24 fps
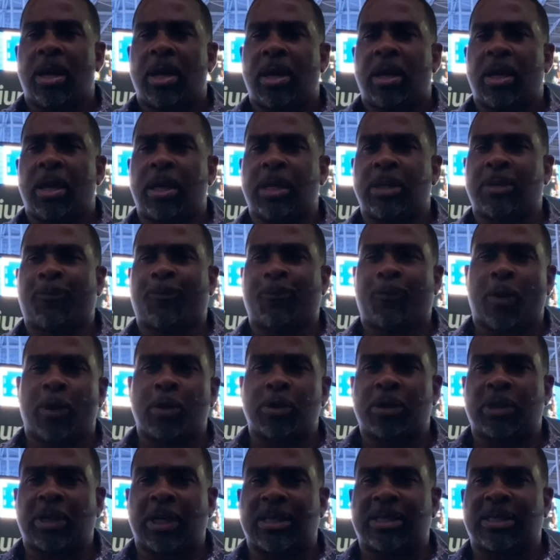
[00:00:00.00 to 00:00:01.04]
his
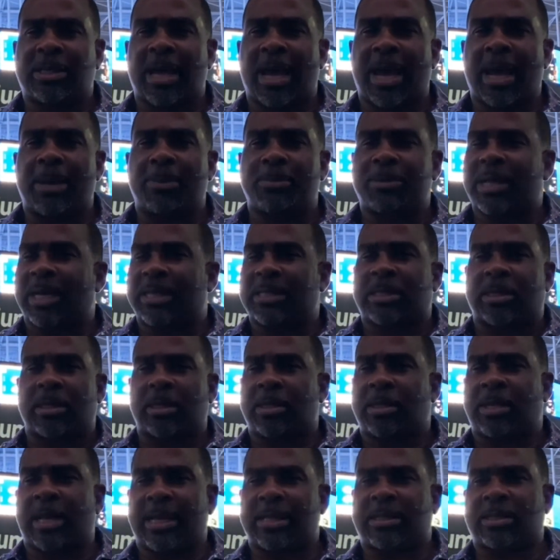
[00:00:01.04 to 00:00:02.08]
first 6 games. That's
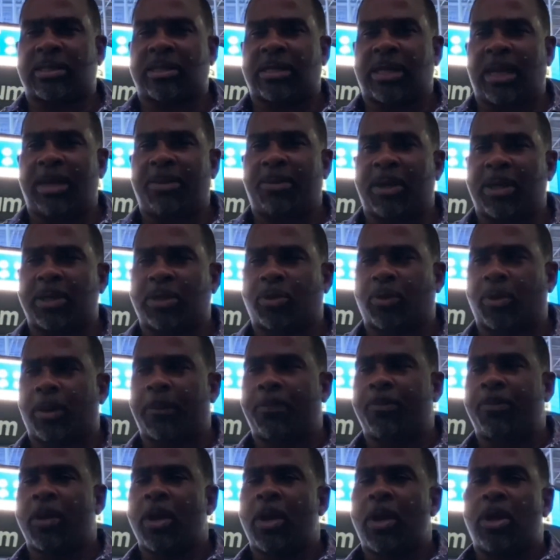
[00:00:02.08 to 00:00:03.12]
team history.
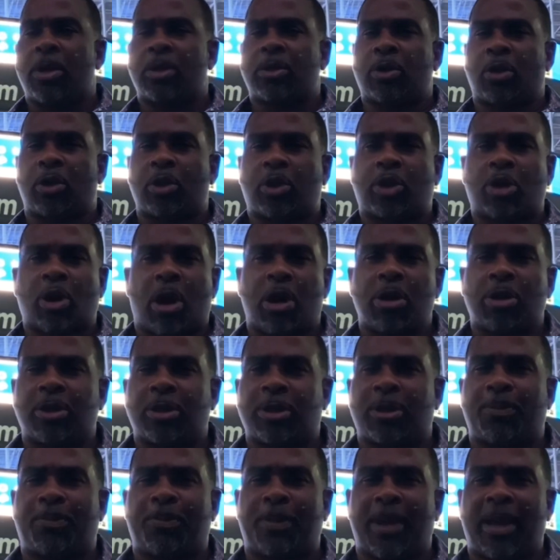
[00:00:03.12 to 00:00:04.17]
So the Chargers
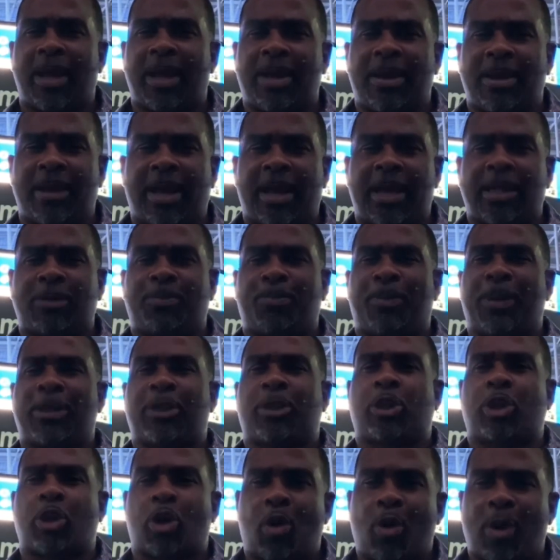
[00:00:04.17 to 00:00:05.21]
has been
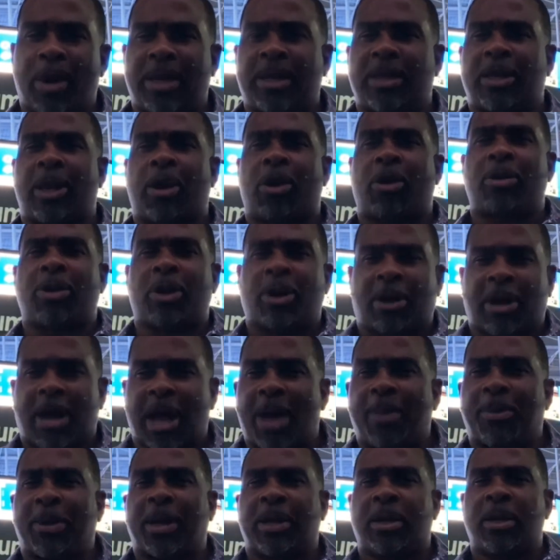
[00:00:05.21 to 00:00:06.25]
showing they're
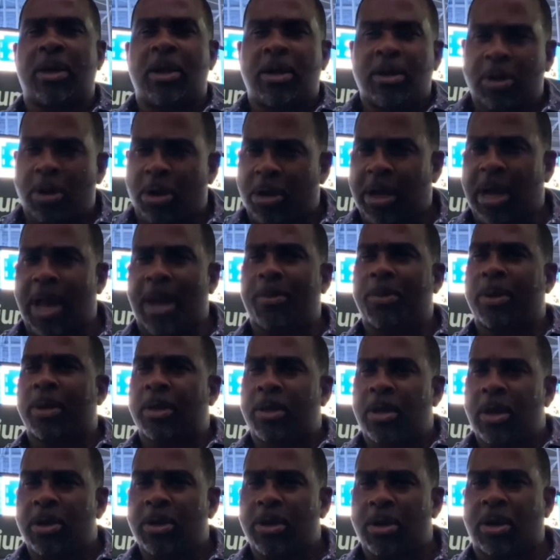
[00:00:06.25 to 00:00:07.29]
coming. They're coming.
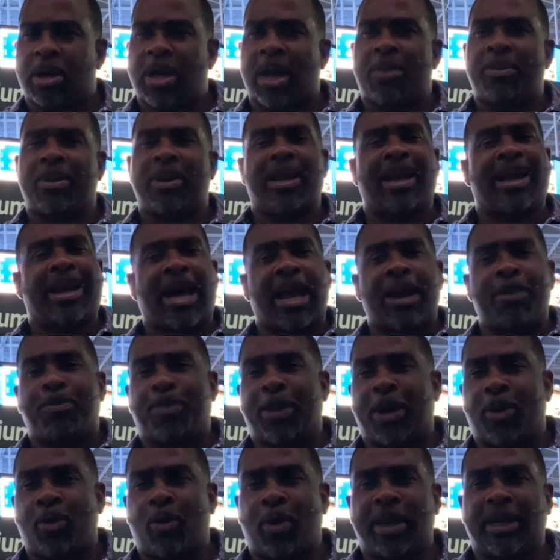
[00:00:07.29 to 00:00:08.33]
They're coming. They got a
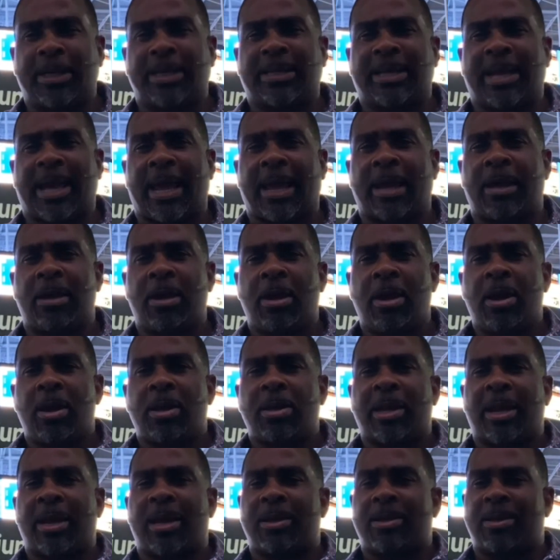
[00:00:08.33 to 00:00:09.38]
big win today.
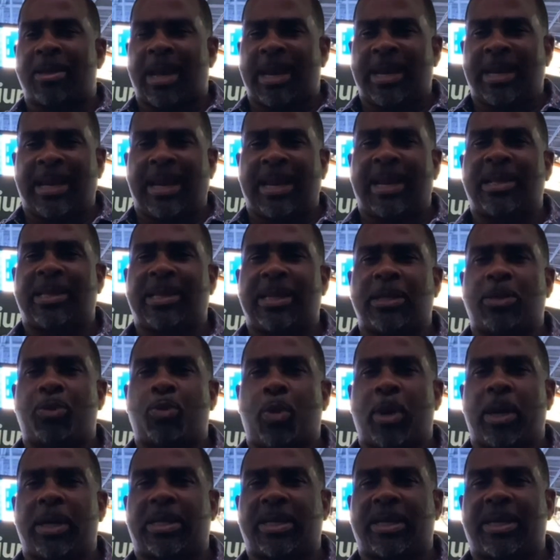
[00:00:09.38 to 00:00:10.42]
They needed this
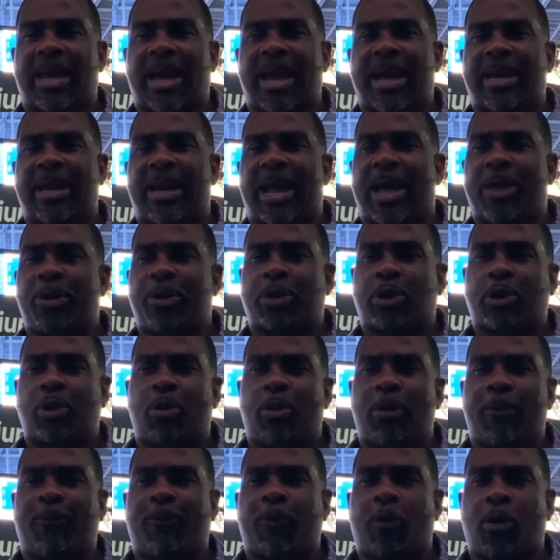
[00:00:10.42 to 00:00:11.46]
win today. Now they're
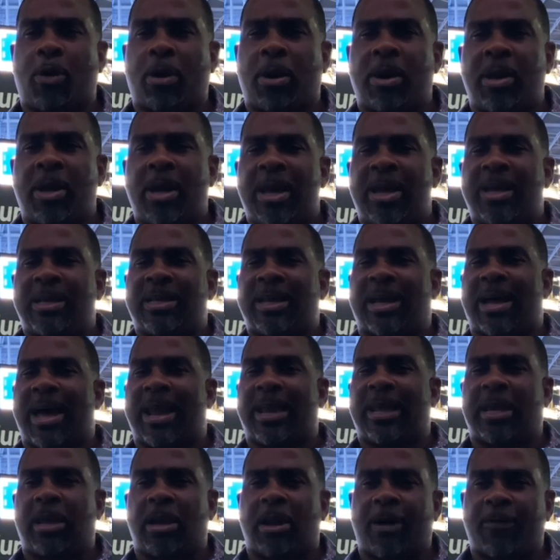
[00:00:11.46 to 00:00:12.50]
2-4 to kind
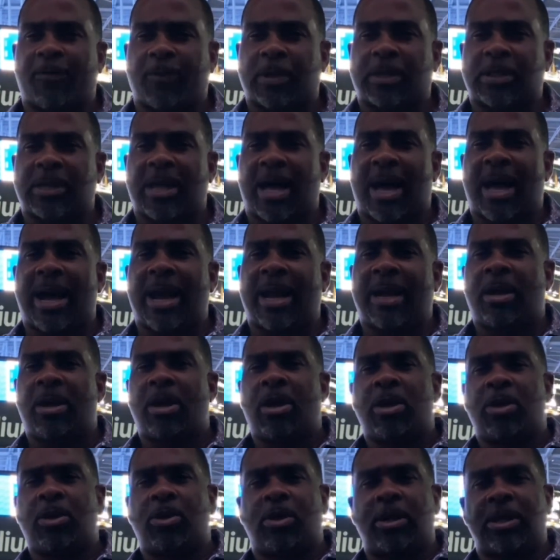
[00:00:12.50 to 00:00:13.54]
of get off the snide.
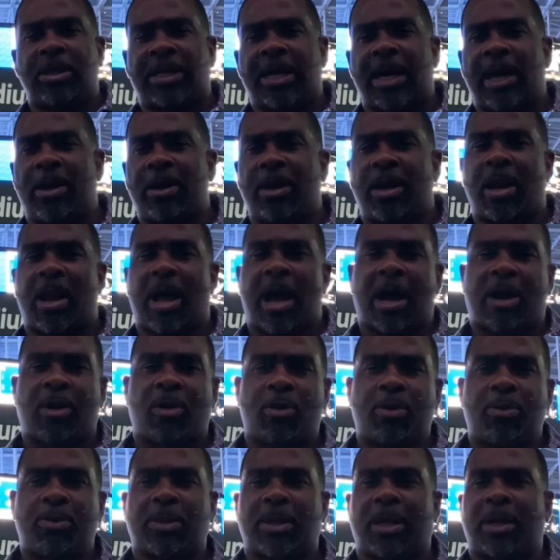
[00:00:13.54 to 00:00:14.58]
You can tell in the locker
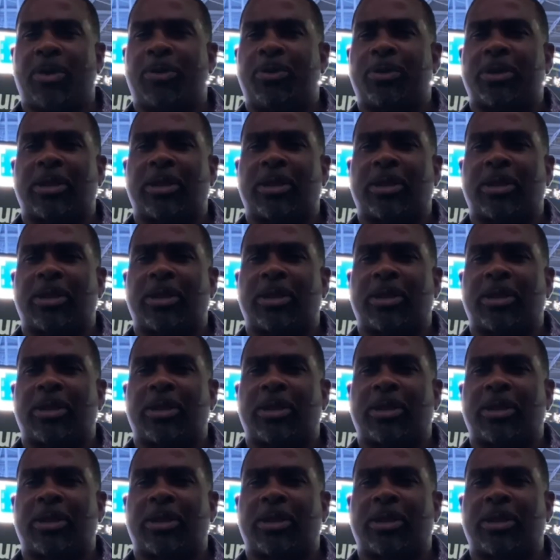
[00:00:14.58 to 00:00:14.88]
rooms there was a